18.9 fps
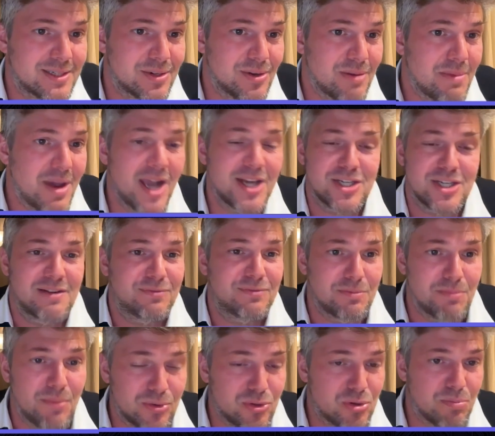imagine if
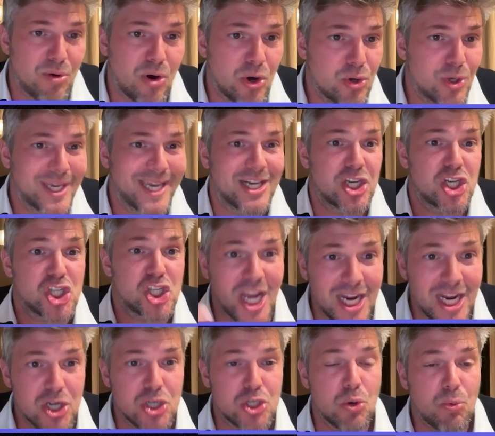tomorrow you can
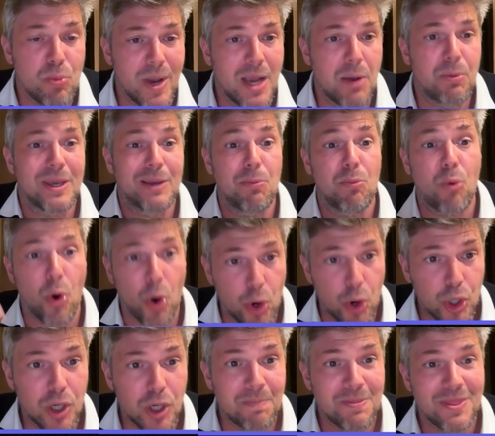change the way we
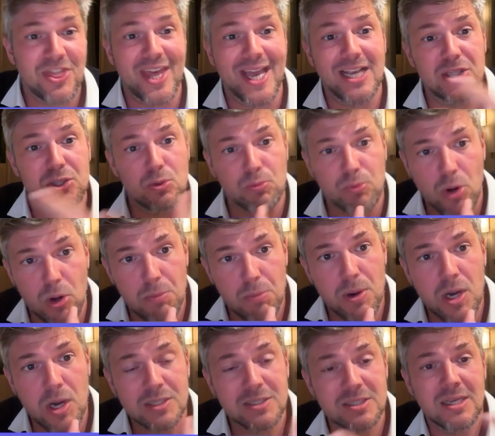work thanks to
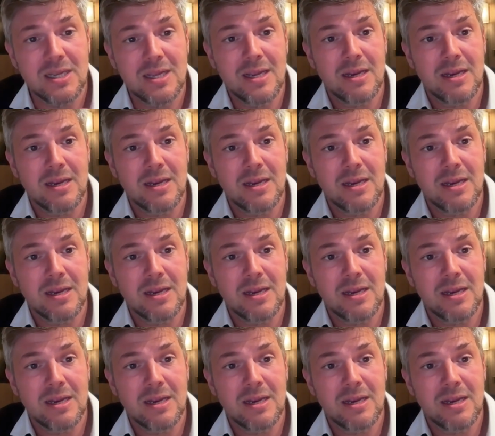robots.